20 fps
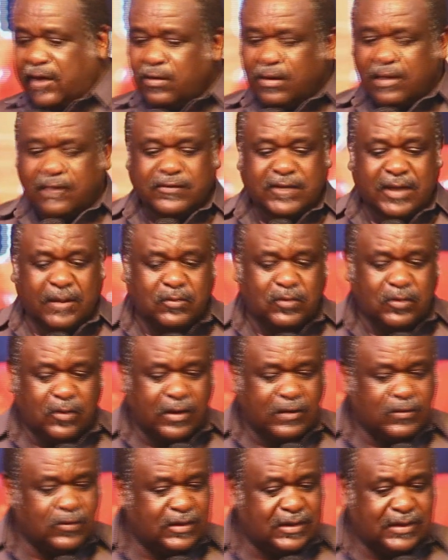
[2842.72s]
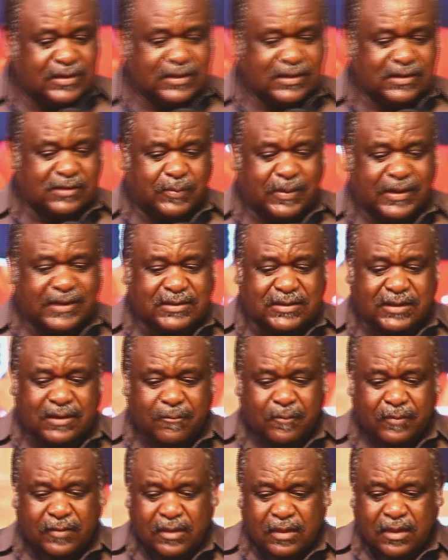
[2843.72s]
don't have time to go into details, but
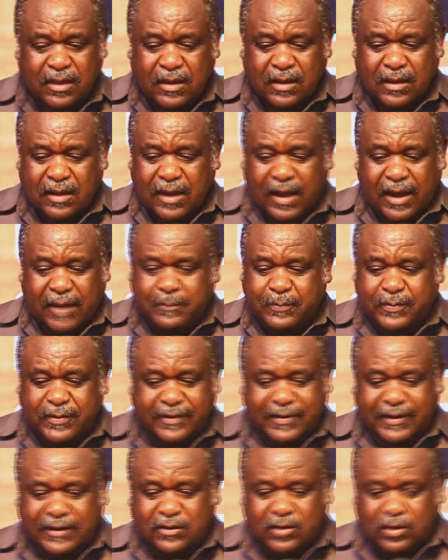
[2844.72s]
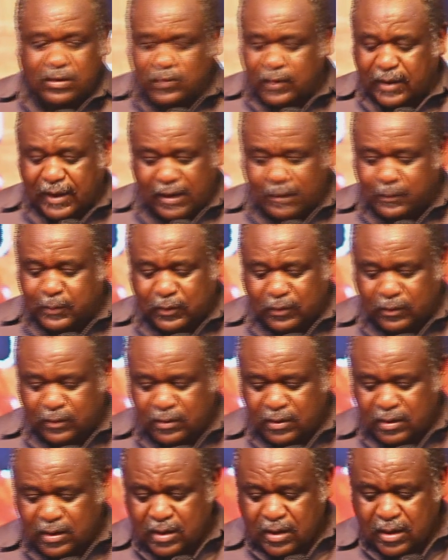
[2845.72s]
I pray that God will help you.
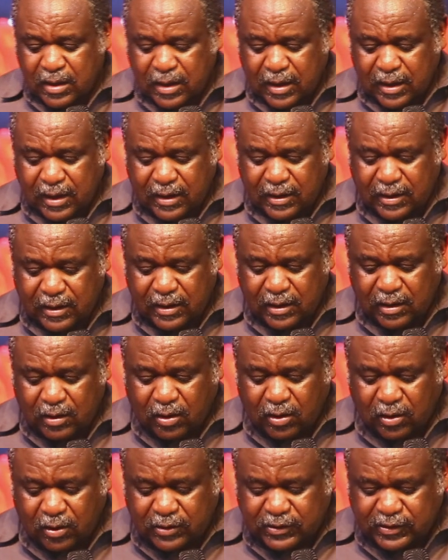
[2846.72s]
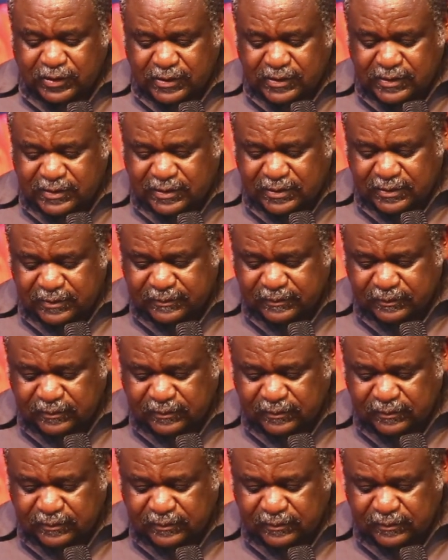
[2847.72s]
And Colossians